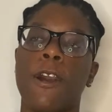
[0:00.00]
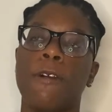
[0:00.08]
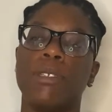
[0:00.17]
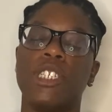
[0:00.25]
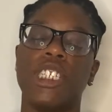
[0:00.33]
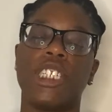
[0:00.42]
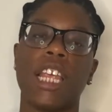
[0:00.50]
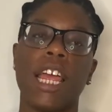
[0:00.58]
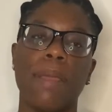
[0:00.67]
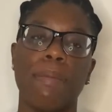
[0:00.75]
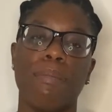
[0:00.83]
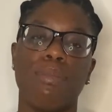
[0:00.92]
she
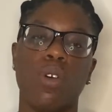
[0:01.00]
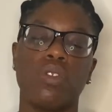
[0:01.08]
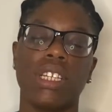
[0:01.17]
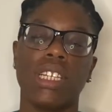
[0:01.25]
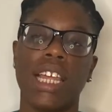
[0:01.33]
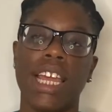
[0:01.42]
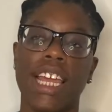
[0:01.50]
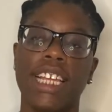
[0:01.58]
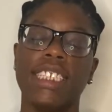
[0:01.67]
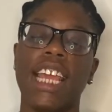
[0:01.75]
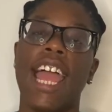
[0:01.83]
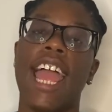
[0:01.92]
shot him in both the
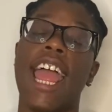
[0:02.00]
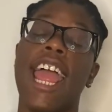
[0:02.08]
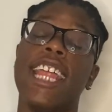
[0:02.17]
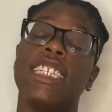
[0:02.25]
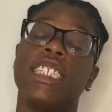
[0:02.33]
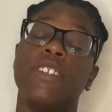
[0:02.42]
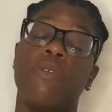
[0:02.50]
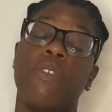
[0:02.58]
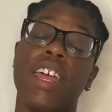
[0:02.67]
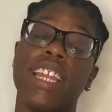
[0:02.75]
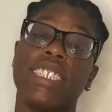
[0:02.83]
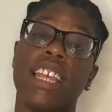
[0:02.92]
legs, and she
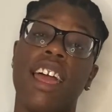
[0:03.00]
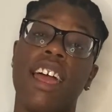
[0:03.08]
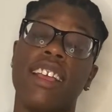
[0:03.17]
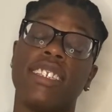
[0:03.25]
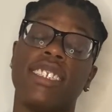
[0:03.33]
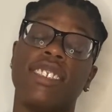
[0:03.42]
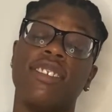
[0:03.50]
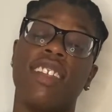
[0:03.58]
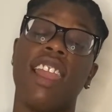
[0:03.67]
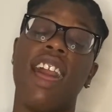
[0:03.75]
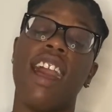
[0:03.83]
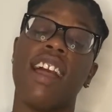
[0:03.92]
fed his ass to the
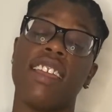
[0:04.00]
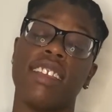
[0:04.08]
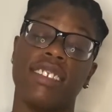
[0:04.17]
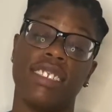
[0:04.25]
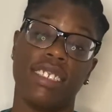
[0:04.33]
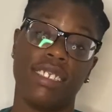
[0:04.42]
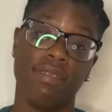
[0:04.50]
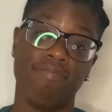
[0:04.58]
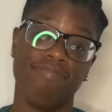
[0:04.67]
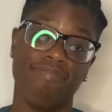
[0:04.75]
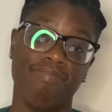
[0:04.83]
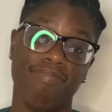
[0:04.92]
lions.
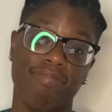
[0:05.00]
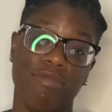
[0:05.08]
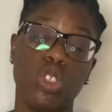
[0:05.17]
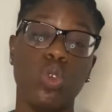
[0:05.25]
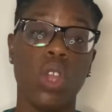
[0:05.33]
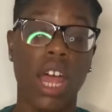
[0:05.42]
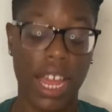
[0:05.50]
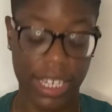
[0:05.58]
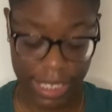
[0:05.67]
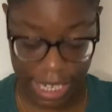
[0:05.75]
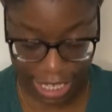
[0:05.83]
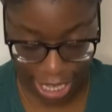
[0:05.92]
Two
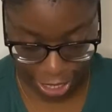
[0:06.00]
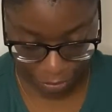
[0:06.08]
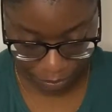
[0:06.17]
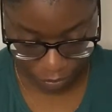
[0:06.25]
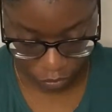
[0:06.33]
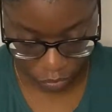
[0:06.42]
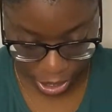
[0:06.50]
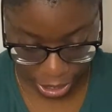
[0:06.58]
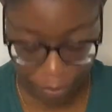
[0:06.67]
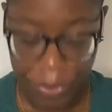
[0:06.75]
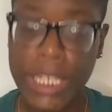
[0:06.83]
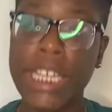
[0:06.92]
lions at that,
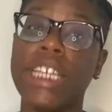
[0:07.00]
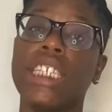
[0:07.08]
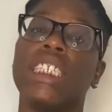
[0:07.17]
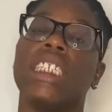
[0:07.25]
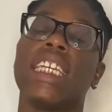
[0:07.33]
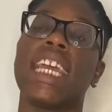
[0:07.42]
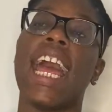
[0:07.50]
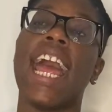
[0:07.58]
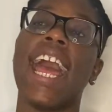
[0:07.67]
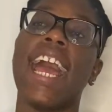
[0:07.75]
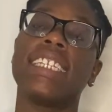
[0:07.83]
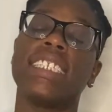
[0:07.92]
right? She got
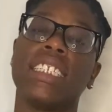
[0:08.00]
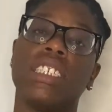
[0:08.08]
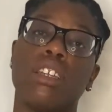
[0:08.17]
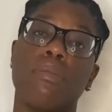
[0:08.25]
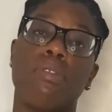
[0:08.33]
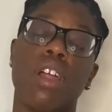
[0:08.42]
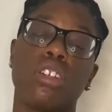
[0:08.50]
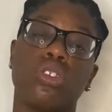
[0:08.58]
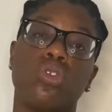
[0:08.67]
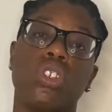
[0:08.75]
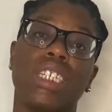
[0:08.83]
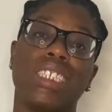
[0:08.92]
access to the Bronx
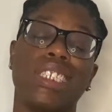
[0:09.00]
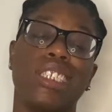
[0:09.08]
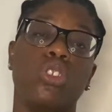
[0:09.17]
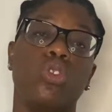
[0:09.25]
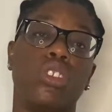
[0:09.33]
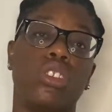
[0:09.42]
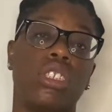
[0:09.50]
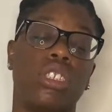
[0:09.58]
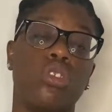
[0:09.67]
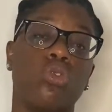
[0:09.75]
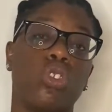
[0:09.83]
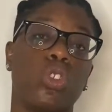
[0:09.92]
Zoo because she
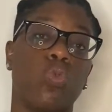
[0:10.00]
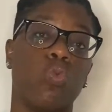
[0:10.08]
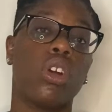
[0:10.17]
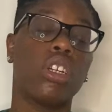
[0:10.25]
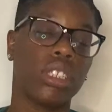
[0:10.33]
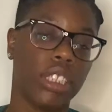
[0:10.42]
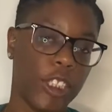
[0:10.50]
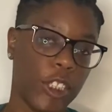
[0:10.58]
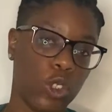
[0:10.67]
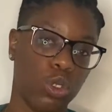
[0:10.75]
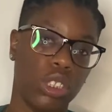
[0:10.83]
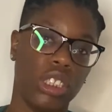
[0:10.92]
used to work there.
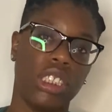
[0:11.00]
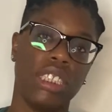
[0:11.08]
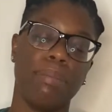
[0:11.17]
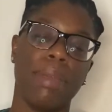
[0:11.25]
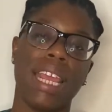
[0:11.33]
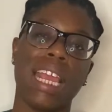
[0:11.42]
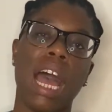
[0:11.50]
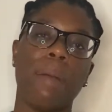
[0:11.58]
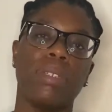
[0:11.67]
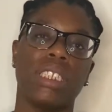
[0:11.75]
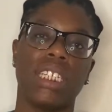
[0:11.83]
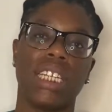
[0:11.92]
So she made
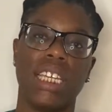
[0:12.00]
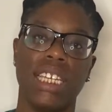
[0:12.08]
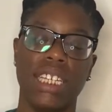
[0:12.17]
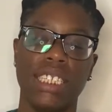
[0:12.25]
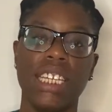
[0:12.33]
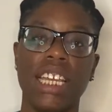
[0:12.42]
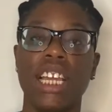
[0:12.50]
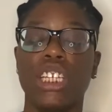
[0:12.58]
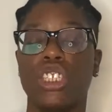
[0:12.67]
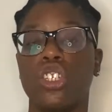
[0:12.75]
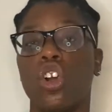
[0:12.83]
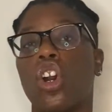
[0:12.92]
copies of the keys.
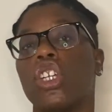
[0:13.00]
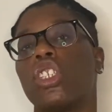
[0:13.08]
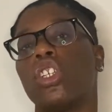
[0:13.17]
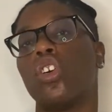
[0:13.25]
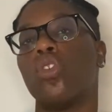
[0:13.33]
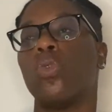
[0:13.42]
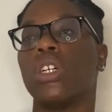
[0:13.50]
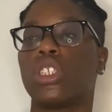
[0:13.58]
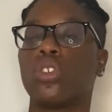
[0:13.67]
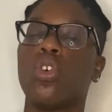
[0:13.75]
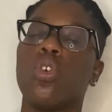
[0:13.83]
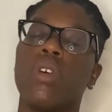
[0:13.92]
She also was
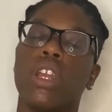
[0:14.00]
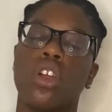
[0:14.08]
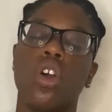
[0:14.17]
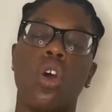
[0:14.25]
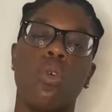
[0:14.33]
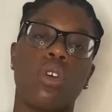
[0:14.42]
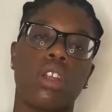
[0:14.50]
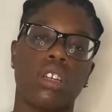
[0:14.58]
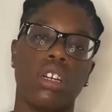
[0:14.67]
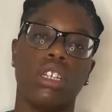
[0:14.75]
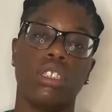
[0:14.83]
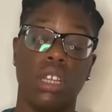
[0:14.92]
cool with a
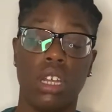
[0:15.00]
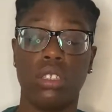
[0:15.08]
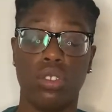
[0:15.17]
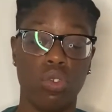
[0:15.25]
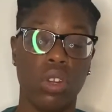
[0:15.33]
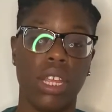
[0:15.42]
coworker, a dude